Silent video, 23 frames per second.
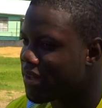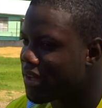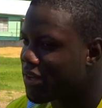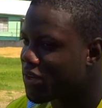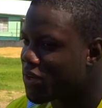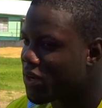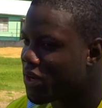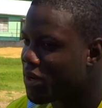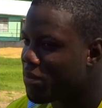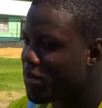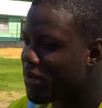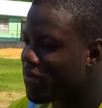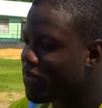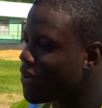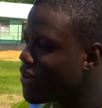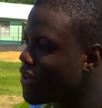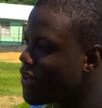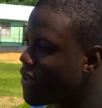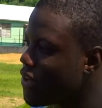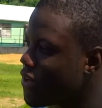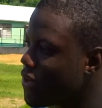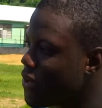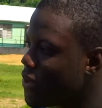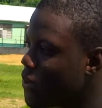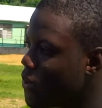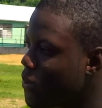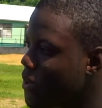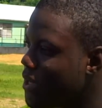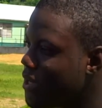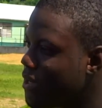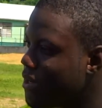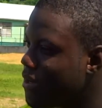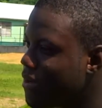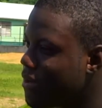it's actually my first year
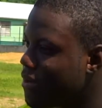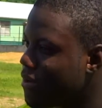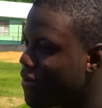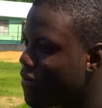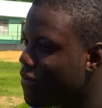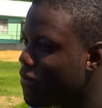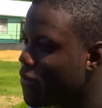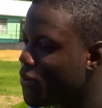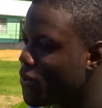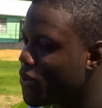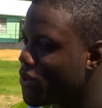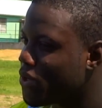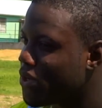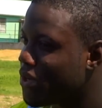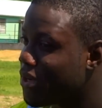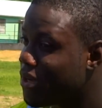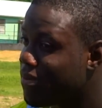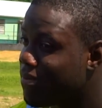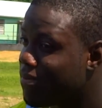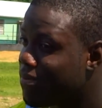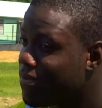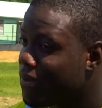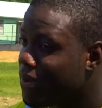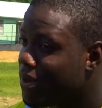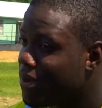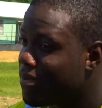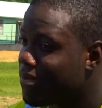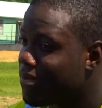doing the 400